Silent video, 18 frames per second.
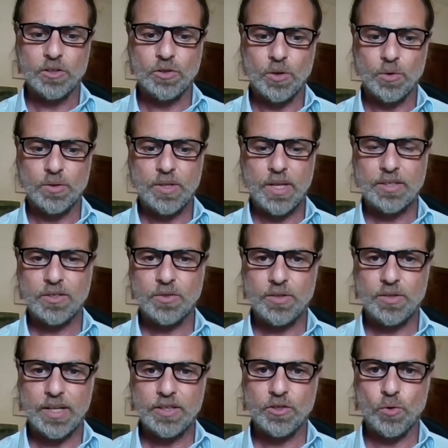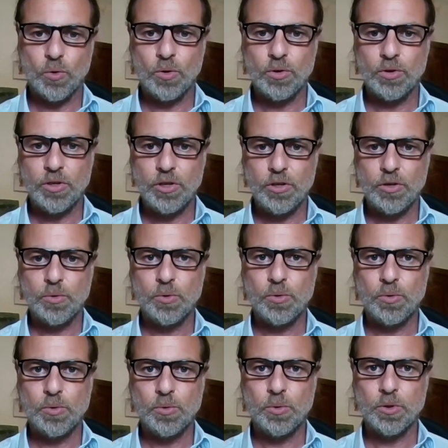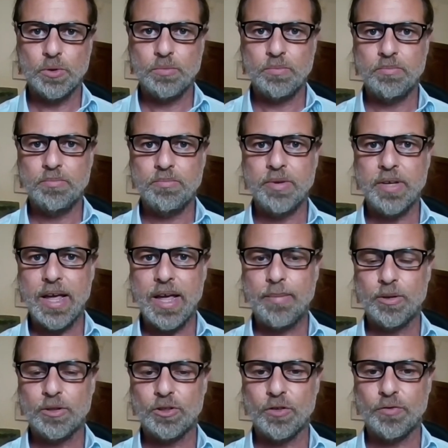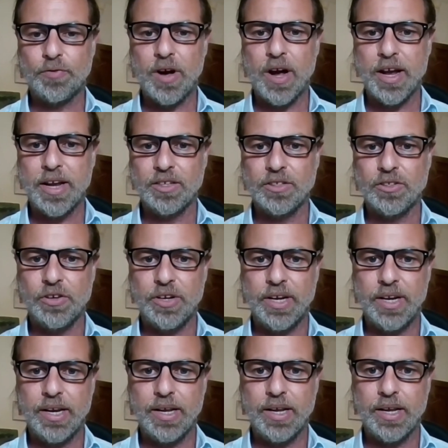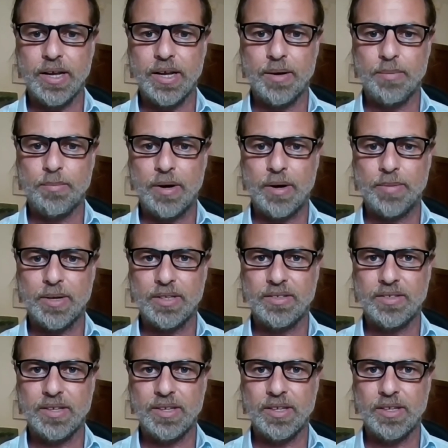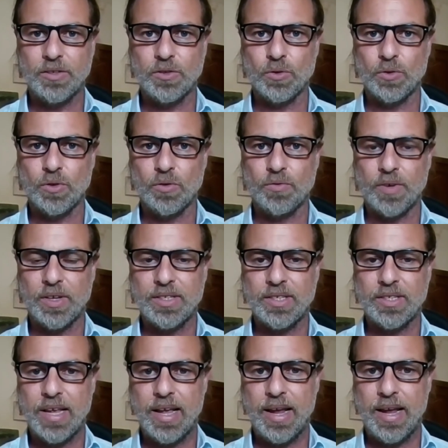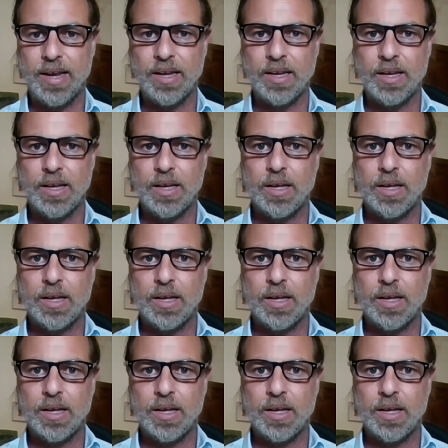So that's all you would be able to find, really, up until sort of, I'd say,